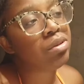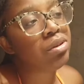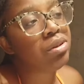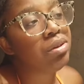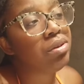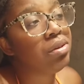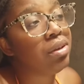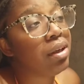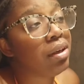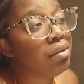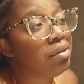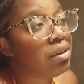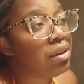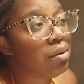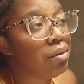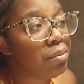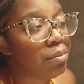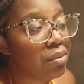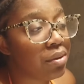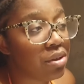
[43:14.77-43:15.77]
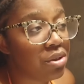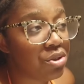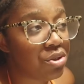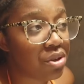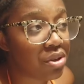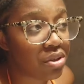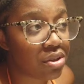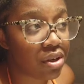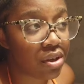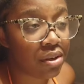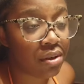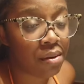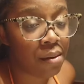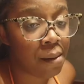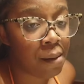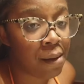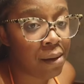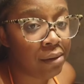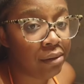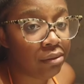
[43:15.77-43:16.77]
She said that every time I put the dress on,
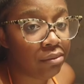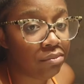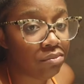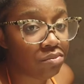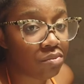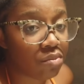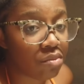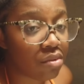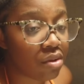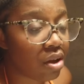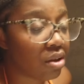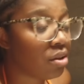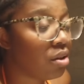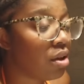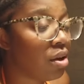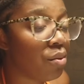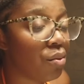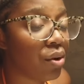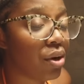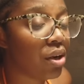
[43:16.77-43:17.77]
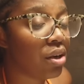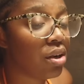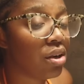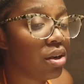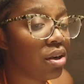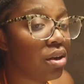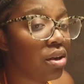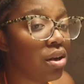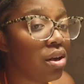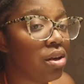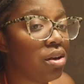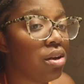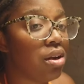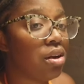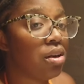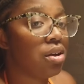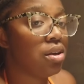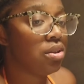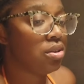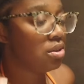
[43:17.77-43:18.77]
nothing I want to get
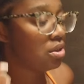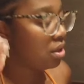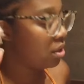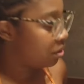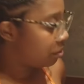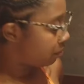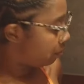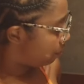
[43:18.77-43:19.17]
done gets done.